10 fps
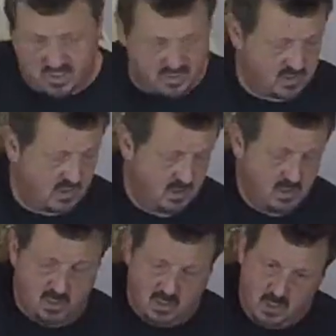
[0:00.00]
is,
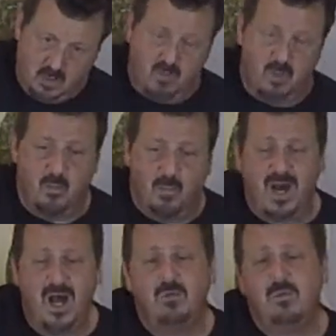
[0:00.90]
met
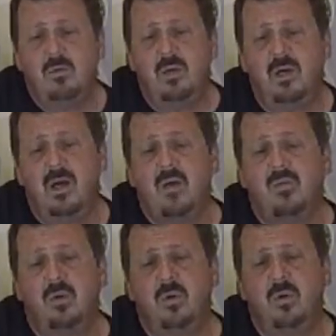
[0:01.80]
my
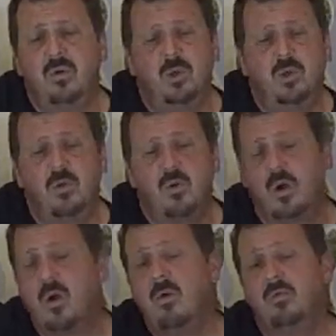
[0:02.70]
lover in a
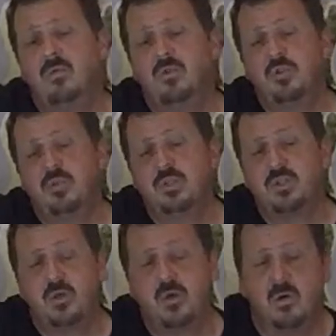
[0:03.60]
grocery
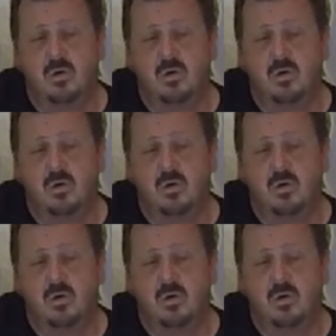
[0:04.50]
store.